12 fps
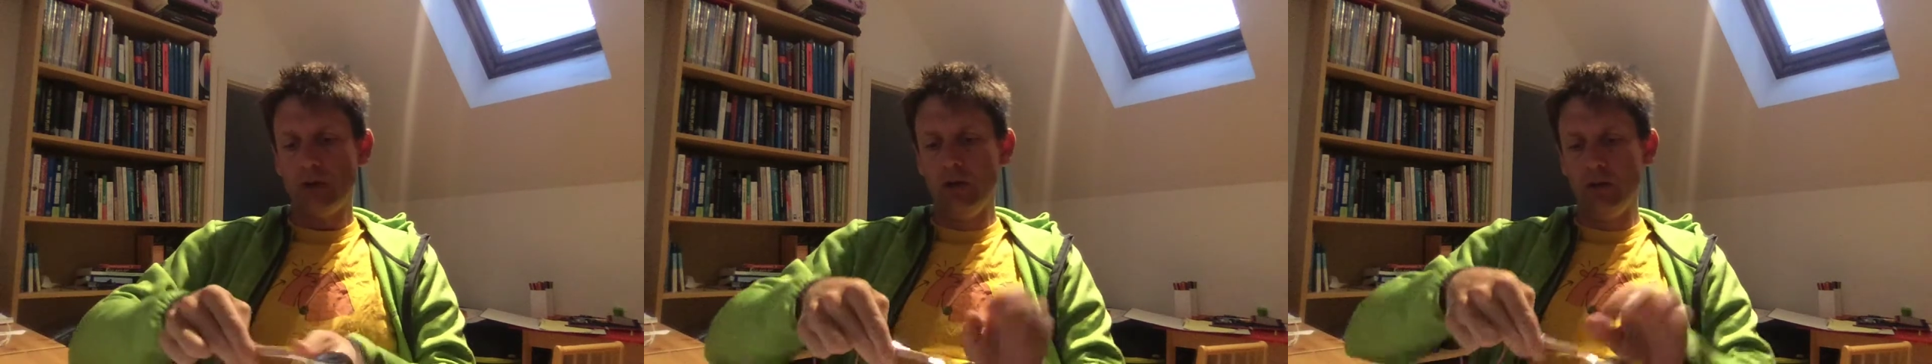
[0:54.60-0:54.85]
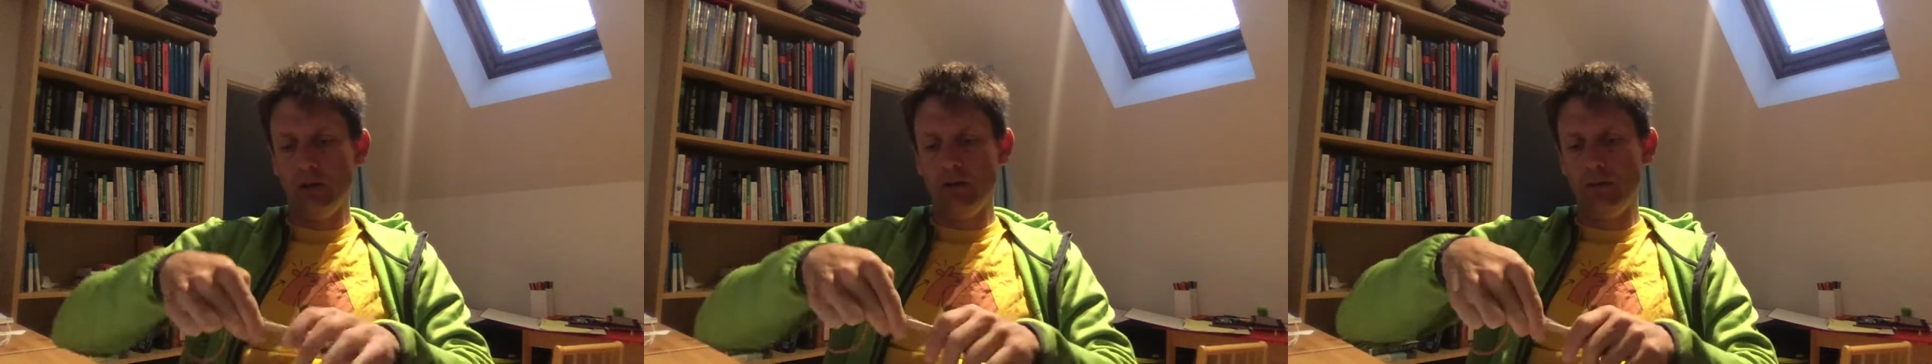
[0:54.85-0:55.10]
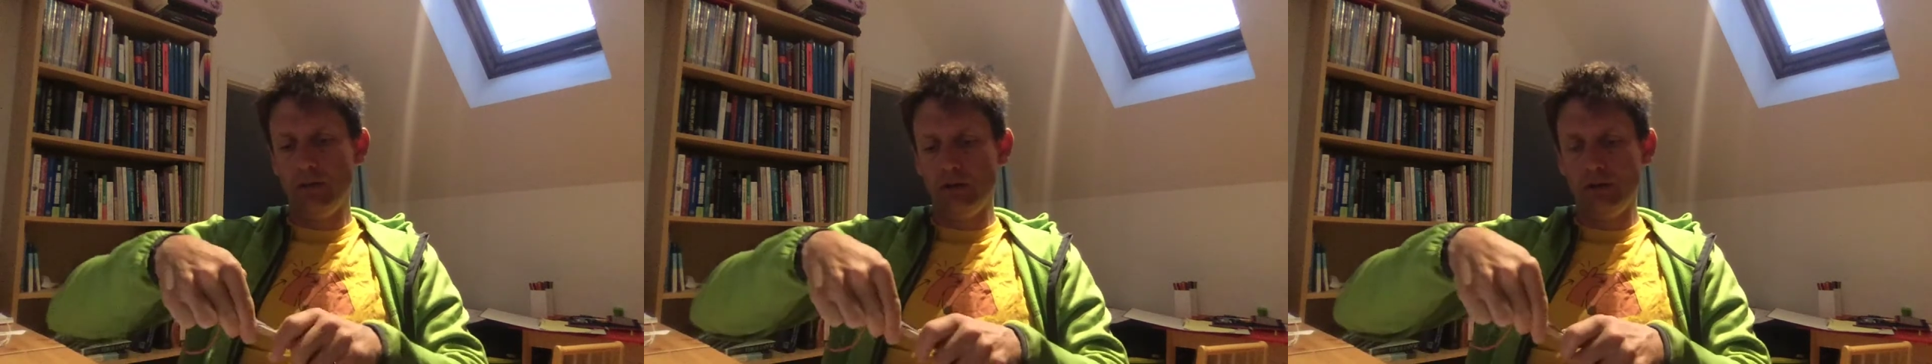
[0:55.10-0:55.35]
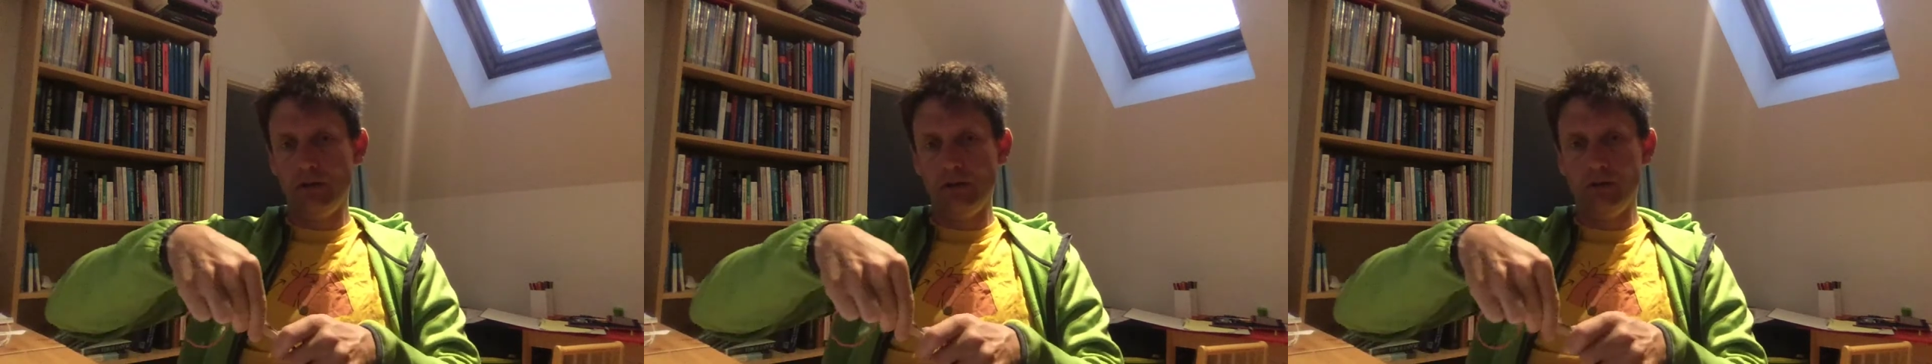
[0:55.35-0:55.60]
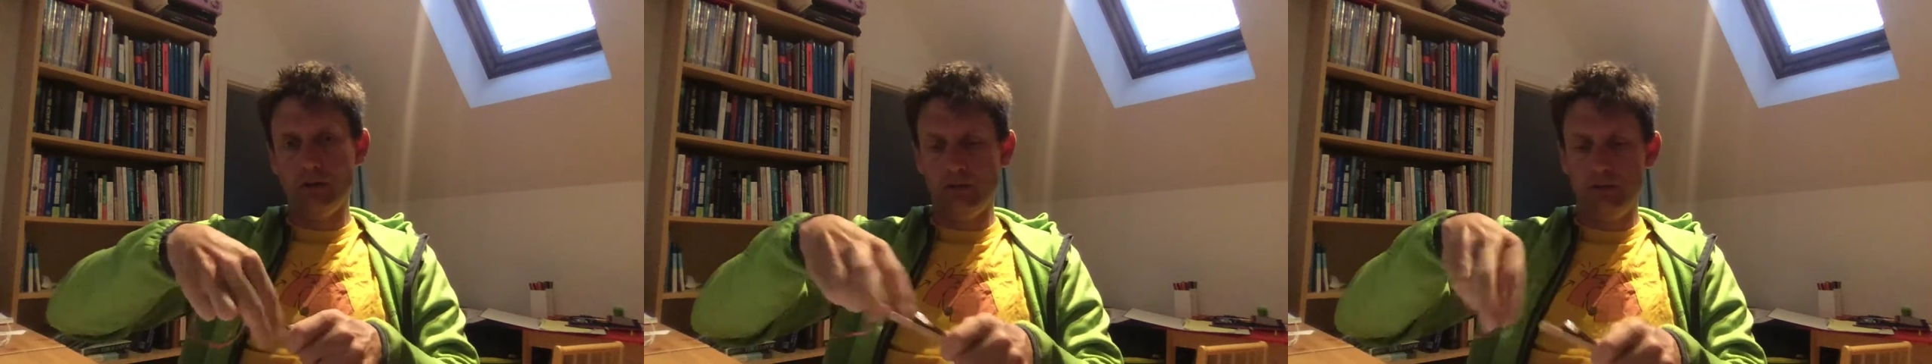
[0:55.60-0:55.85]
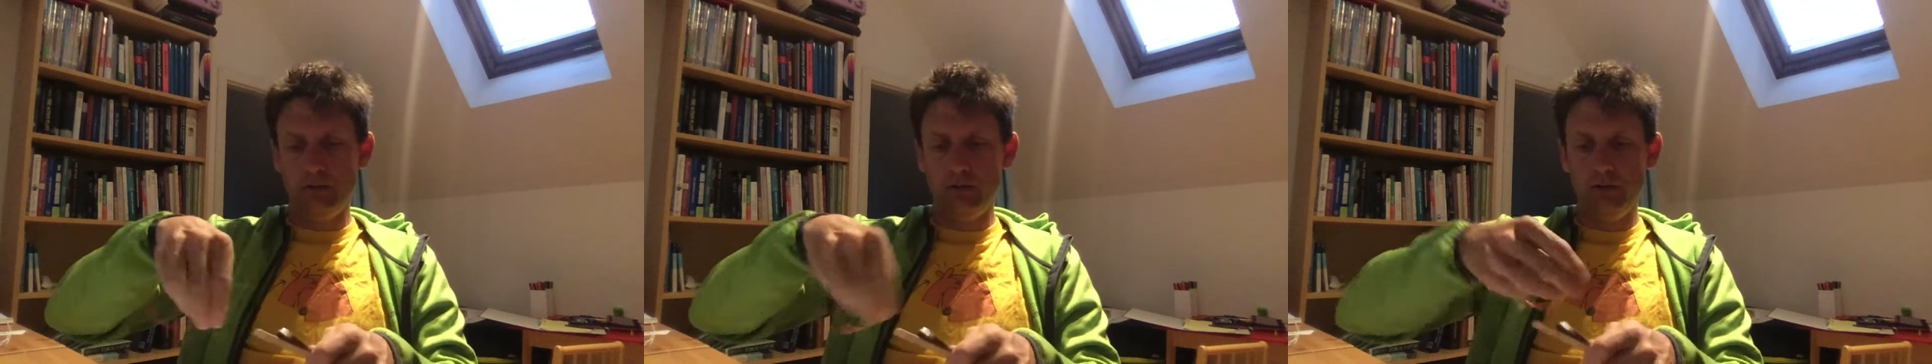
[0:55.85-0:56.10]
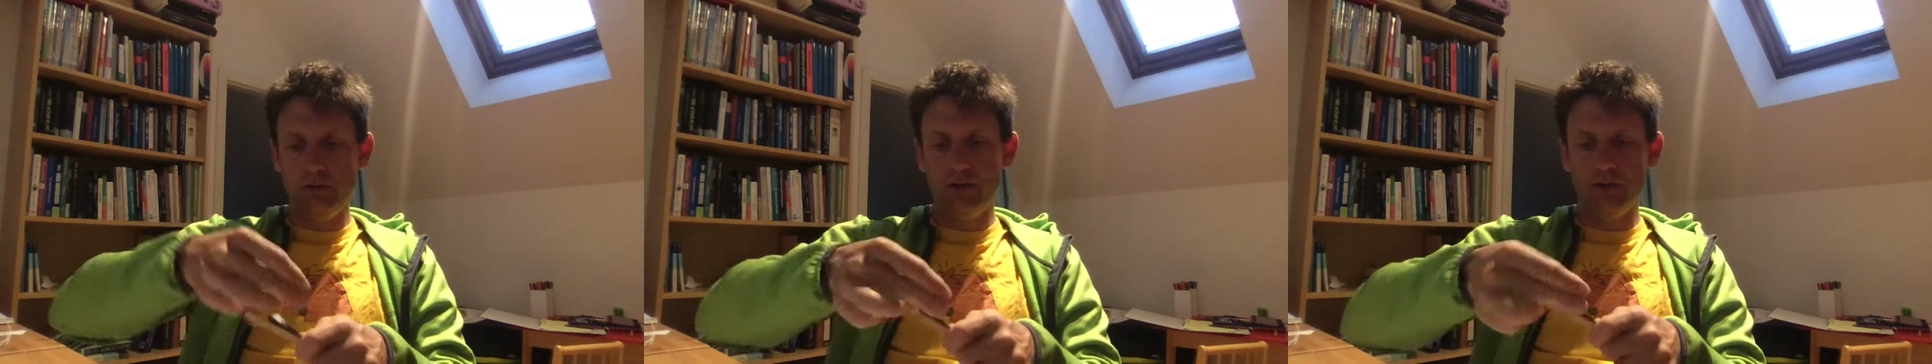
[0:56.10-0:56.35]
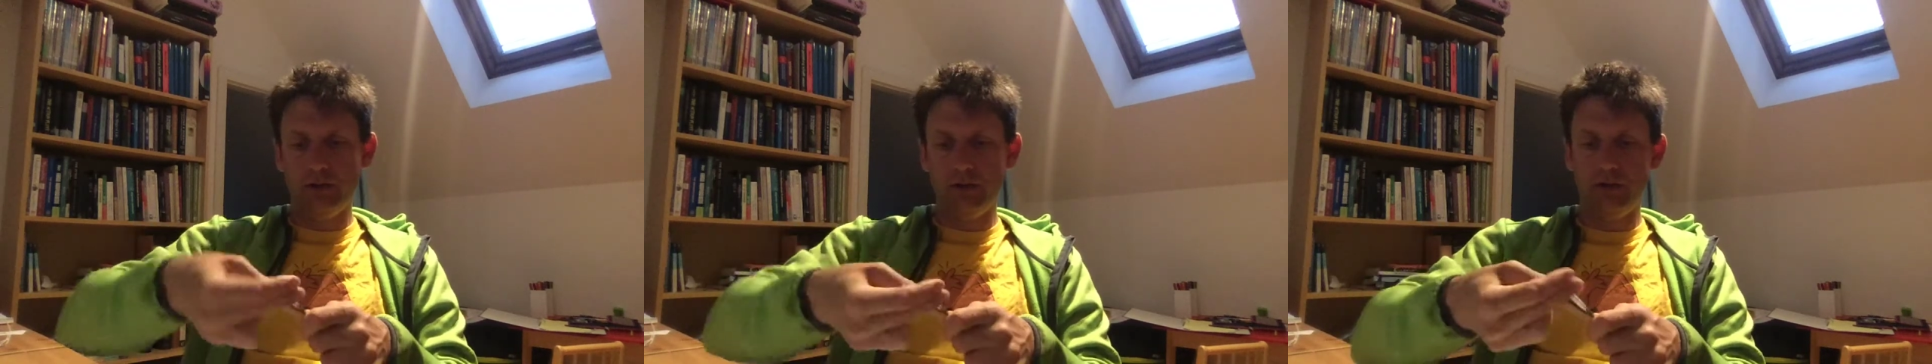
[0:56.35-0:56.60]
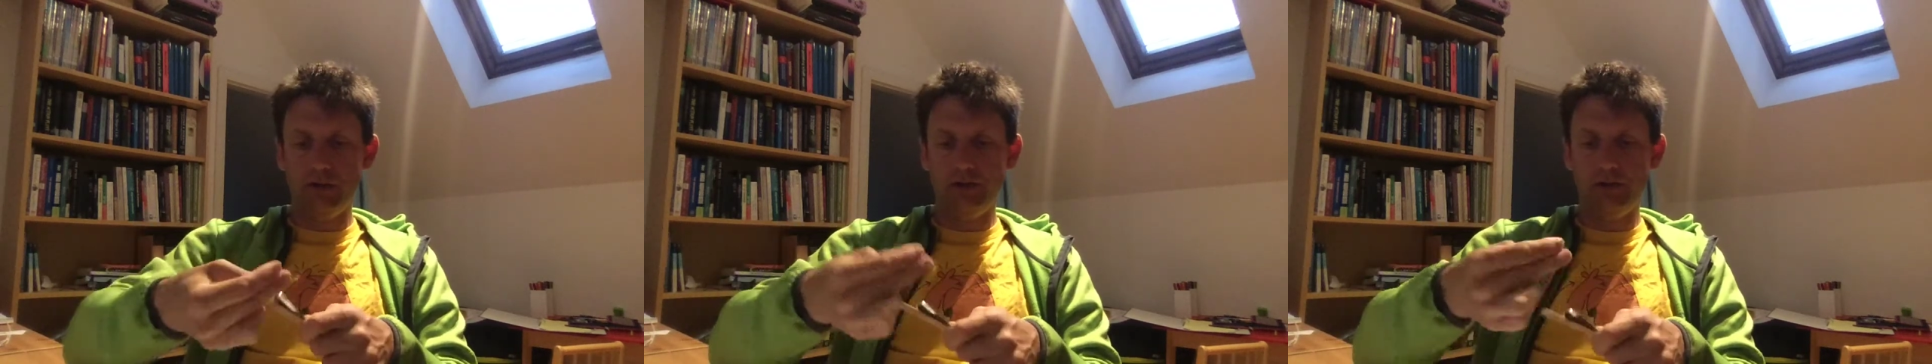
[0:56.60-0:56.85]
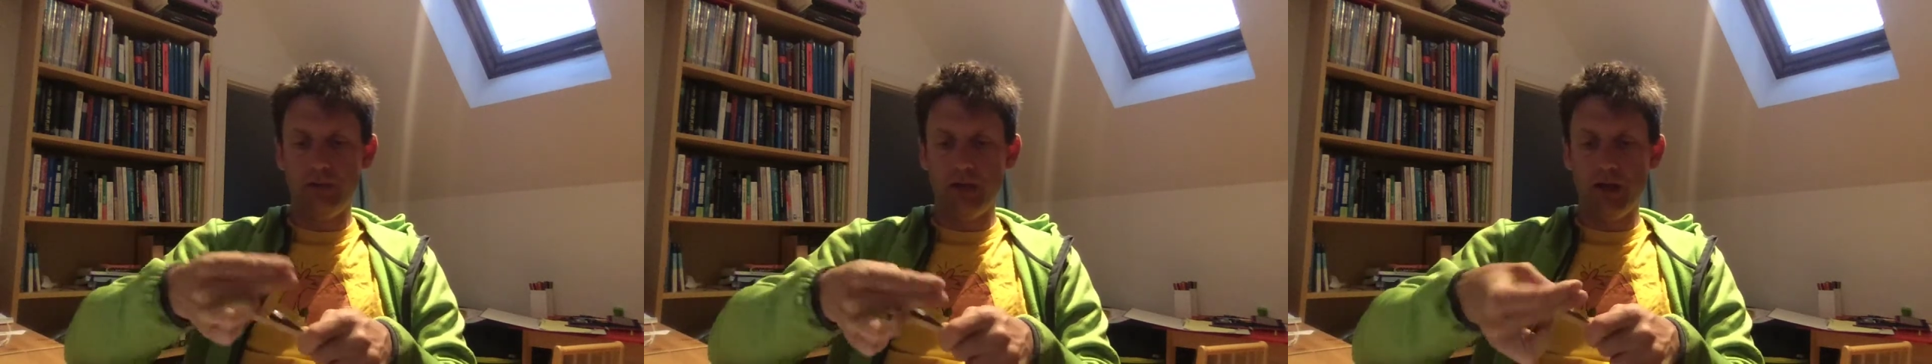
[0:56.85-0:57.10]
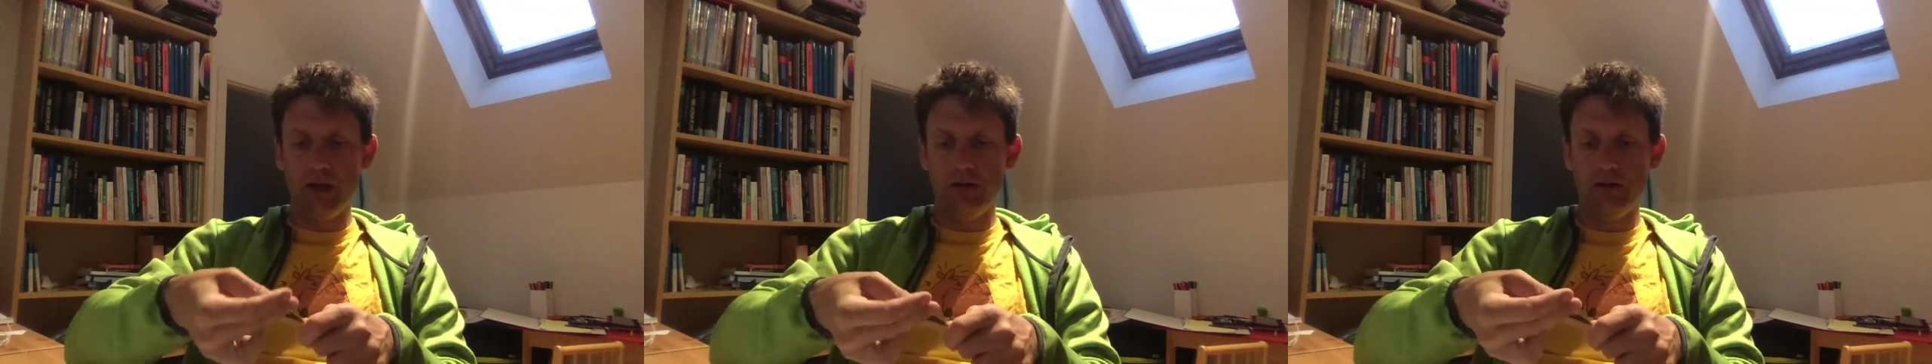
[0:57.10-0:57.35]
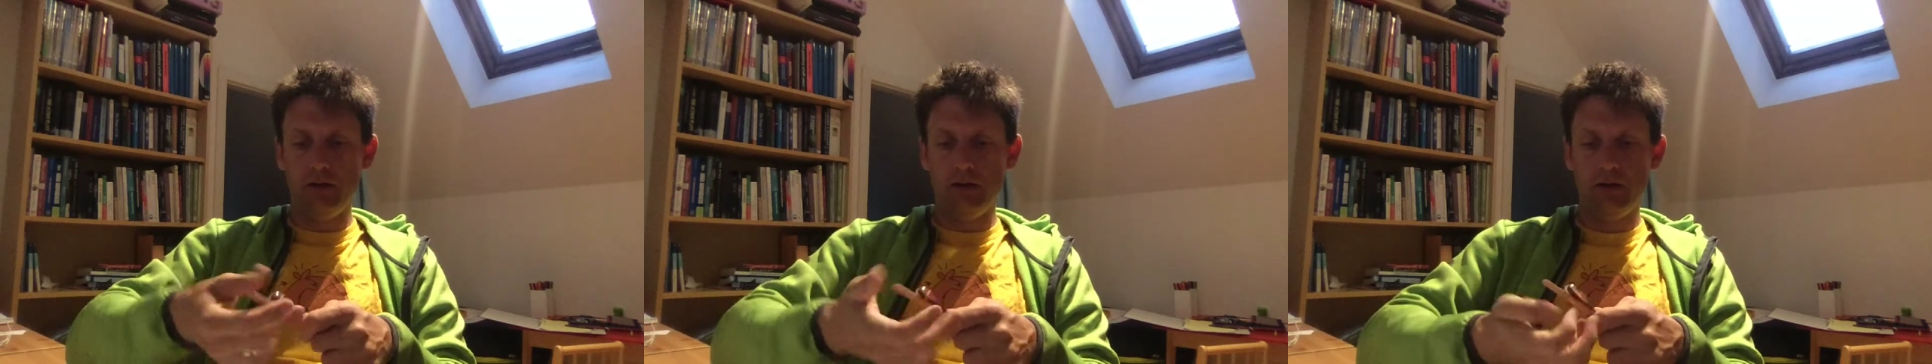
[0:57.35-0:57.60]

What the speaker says: And I'm going to use another elastic band